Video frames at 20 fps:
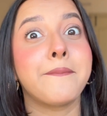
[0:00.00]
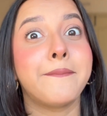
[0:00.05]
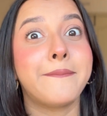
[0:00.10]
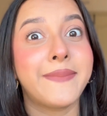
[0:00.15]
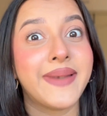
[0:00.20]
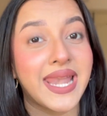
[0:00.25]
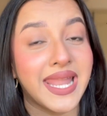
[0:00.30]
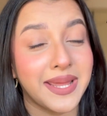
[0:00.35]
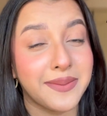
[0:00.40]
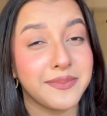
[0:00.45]

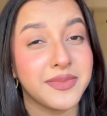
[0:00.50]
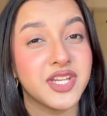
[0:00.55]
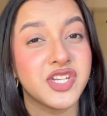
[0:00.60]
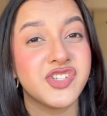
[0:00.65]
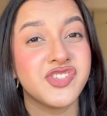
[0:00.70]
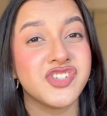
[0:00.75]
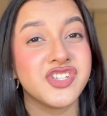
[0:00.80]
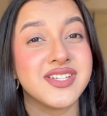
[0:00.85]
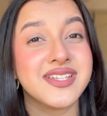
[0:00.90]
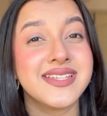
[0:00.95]

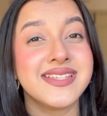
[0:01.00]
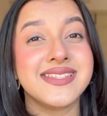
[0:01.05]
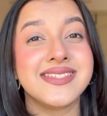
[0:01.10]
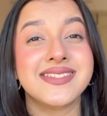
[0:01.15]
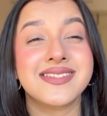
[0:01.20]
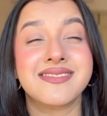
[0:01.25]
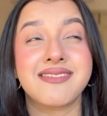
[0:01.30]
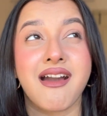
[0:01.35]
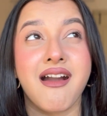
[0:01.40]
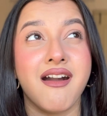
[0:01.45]

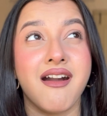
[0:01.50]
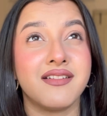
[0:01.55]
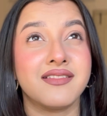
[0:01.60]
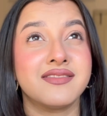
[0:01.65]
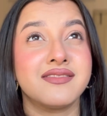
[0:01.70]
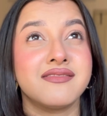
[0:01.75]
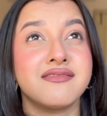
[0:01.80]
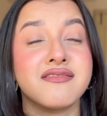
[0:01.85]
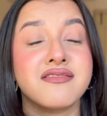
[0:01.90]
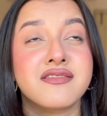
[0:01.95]
blemishes, dark
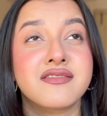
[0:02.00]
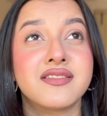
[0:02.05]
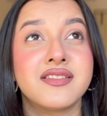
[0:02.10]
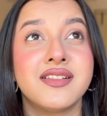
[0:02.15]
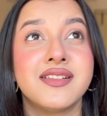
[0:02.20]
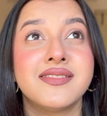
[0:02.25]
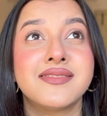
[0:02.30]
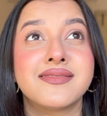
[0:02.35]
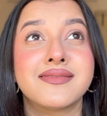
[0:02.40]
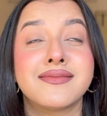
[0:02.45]

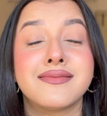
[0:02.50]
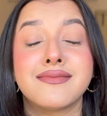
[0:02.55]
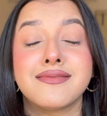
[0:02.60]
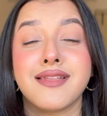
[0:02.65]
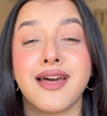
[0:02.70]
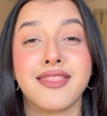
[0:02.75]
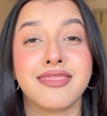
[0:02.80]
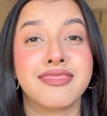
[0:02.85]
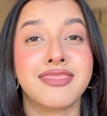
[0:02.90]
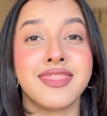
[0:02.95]
circles,
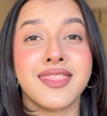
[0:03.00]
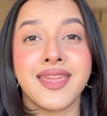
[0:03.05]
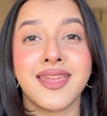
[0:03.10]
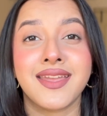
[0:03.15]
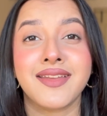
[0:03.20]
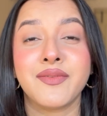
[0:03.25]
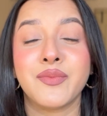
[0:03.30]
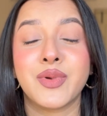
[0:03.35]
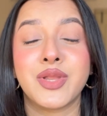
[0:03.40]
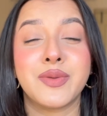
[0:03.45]

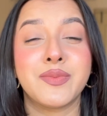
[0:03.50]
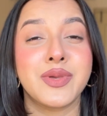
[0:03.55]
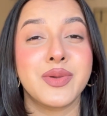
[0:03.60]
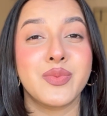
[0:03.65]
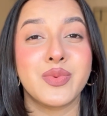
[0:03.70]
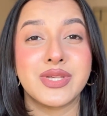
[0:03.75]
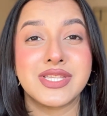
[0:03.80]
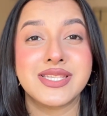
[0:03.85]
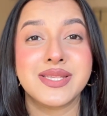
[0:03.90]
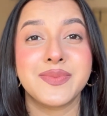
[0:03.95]
nothing will be
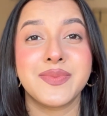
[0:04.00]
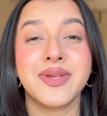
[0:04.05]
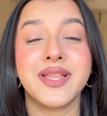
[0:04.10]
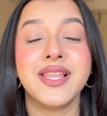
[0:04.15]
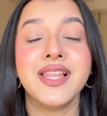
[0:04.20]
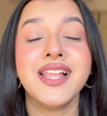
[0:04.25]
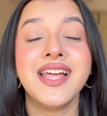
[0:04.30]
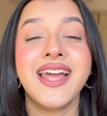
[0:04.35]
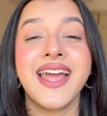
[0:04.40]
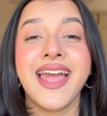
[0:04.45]

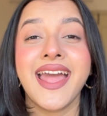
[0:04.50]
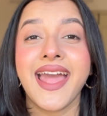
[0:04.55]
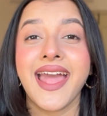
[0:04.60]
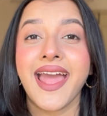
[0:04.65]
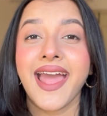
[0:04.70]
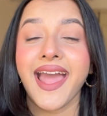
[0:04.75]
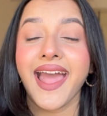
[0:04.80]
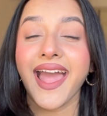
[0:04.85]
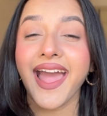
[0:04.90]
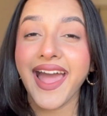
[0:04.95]
visible.
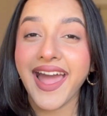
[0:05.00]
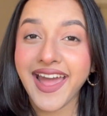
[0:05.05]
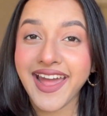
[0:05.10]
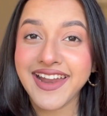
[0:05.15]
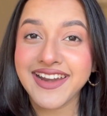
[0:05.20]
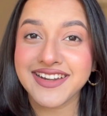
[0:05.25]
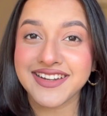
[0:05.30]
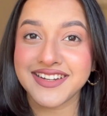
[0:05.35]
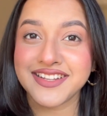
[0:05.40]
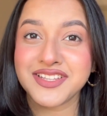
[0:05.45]

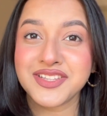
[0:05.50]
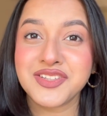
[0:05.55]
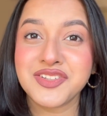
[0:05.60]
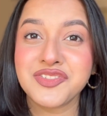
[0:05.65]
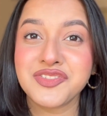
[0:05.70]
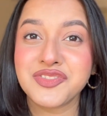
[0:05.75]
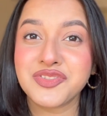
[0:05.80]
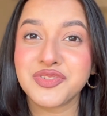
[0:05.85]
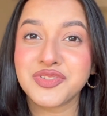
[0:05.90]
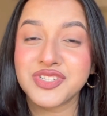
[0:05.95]
And
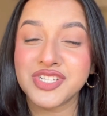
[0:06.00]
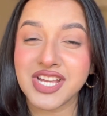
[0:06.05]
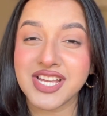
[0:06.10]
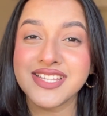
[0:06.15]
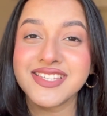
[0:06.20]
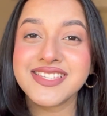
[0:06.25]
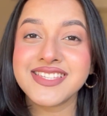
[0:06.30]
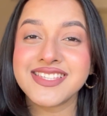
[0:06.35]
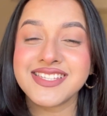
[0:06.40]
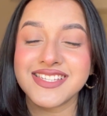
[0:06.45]
you
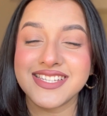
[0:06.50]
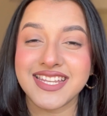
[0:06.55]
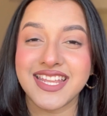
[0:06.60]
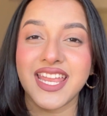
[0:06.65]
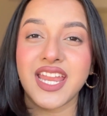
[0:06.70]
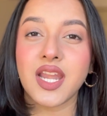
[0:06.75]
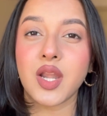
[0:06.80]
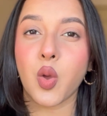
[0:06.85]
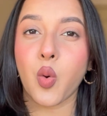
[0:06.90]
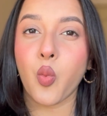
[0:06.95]
just
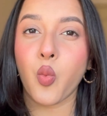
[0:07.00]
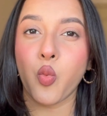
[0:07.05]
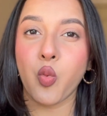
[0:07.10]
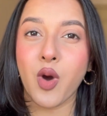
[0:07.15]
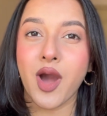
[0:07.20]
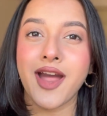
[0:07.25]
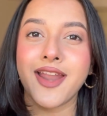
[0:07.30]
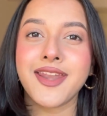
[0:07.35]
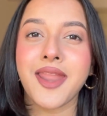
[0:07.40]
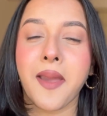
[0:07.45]
need
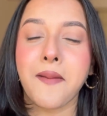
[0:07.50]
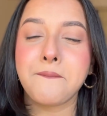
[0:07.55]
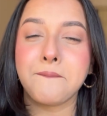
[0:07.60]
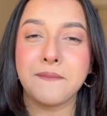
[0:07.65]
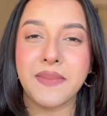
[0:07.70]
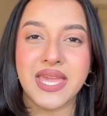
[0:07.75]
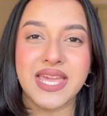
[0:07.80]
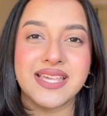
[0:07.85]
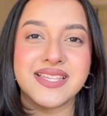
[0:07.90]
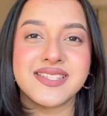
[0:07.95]
one
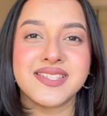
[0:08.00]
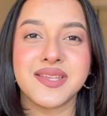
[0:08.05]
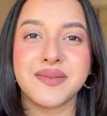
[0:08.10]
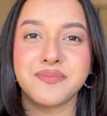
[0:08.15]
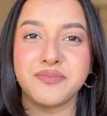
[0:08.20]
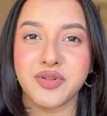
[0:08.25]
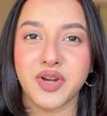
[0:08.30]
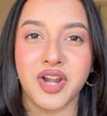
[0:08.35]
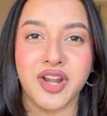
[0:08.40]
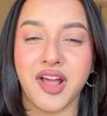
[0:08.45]
base
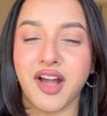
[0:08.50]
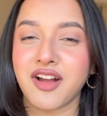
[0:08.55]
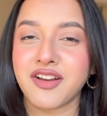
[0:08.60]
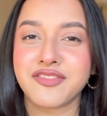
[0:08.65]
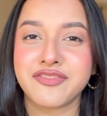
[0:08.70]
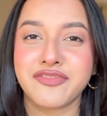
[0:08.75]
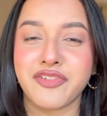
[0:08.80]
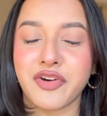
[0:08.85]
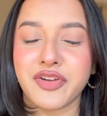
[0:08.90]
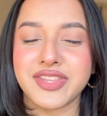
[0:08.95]

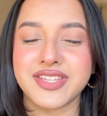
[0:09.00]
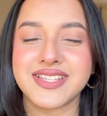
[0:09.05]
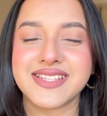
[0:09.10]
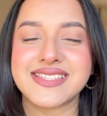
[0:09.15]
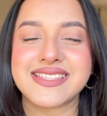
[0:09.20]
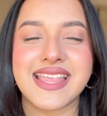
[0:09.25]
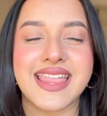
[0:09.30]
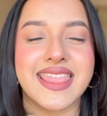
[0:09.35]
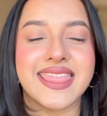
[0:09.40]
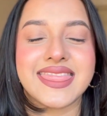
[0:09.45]
product for
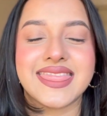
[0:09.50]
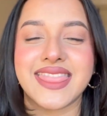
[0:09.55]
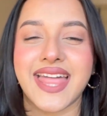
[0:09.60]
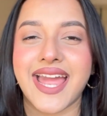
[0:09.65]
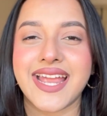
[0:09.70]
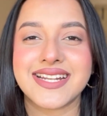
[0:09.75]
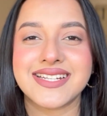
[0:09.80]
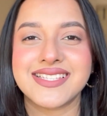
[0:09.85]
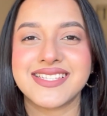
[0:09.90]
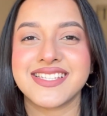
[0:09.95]
this.
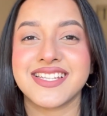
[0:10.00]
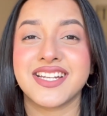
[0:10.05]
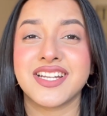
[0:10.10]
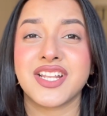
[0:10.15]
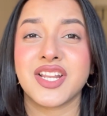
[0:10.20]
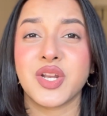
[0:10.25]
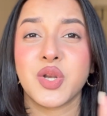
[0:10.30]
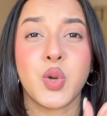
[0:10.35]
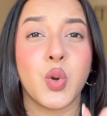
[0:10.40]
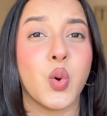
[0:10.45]
That's it.
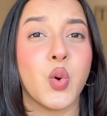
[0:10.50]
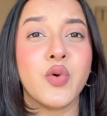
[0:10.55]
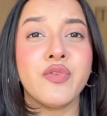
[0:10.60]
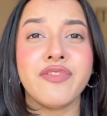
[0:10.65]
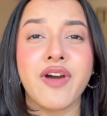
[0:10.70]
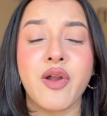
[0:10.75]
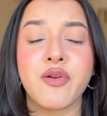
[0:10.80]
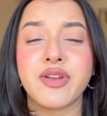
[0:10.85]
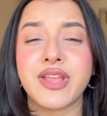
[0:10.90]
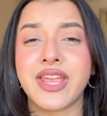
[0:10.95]
No
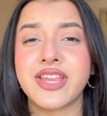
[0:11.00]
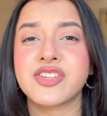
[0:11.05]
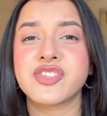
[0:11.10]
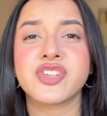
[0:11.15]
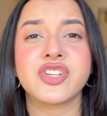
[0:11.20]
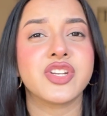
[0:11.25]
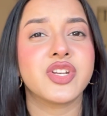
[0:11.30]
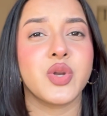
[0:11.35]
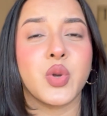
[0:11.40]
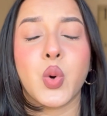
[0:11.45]

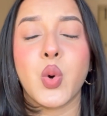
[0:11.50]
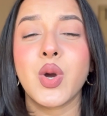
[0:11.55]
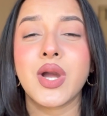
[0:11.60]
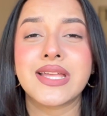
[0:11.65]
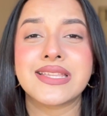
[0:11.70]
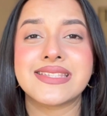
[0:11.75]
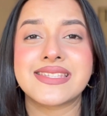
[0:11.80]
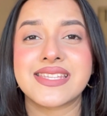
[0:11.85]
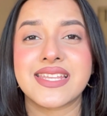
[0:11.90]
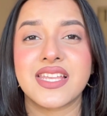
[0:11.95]
foundation, no
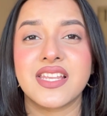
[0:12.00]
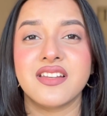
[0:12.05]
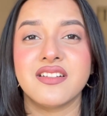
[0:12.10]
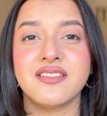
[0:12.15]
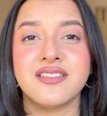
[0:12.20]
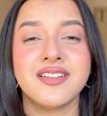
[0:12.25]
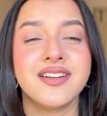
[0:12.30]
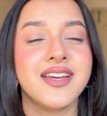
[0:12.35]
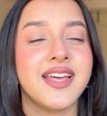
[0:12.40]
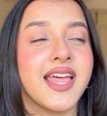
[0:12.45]

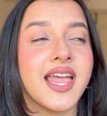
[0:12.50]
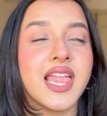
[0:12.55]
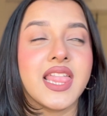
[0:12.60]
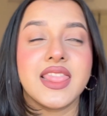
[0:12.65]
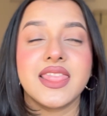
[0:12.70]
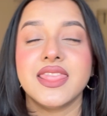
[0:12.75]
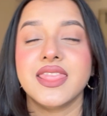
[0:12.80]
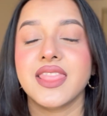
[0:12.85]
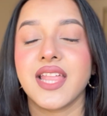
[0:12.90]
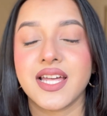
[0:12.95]
concealer,
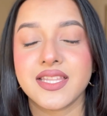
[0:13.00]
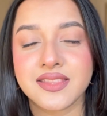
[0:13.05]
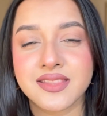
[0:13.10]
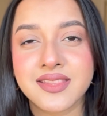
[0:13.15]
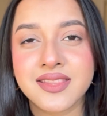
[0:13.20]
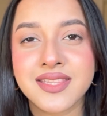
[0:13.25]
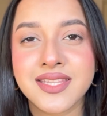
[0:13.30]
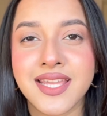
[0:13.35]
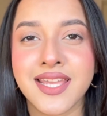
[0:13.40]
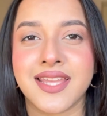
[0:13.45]

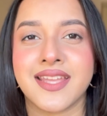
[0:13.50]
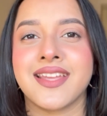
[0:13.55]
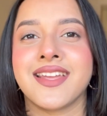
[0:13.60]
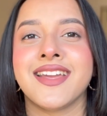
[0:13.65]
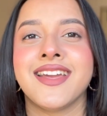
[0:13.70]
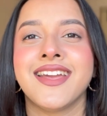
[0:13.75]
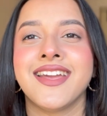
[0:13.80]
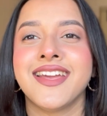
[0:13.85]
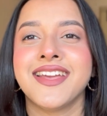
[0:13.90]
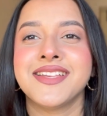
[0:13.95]
nothing.
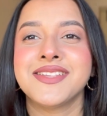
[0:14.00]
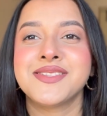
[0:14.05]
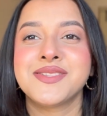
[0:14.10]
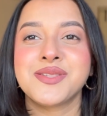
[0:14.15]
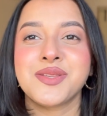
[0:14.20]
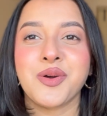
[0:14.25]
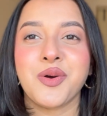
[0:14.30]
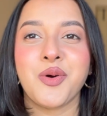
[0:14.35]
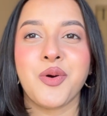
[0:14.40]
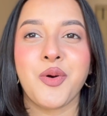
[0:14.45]

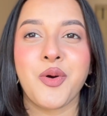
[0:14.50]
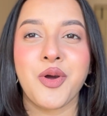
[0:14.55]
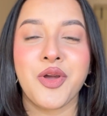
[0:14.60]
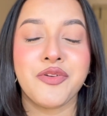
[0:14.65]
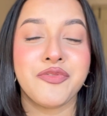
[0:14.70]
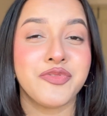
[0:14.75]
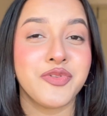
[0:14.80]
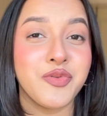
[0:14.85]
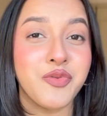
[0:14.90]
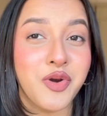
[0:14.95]
So
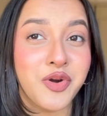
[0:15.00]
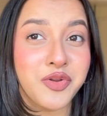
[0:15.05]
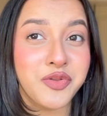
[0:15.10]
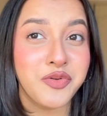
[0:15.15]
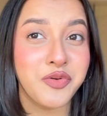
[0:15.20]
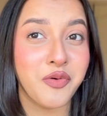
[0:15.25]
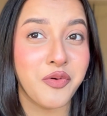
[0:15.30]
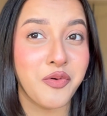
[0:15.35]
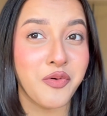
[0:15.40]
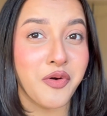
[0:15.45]
if you want to
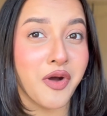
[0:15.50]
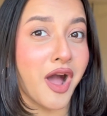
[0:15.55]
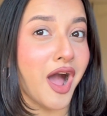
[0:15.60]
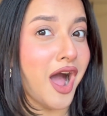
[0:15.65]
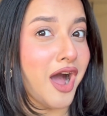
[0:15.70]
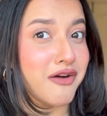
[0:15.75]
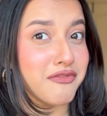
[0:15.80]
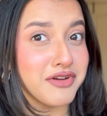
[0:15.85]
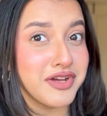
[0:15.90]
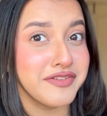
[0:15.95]
know
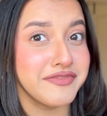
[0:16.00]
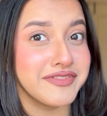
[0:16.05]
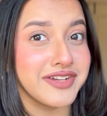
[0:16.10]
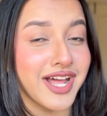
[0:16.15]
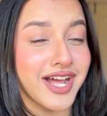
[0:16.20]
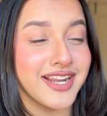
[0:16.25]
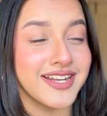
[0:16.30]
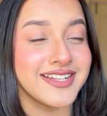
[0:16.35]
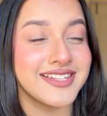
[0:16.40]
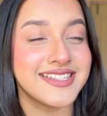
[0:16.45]
how I've
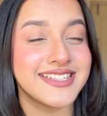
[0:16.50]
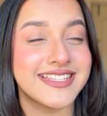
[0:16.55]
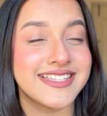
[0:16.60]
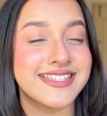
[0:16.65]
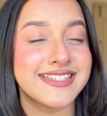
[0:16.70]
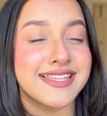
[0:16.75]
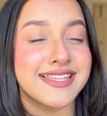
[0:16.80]
done this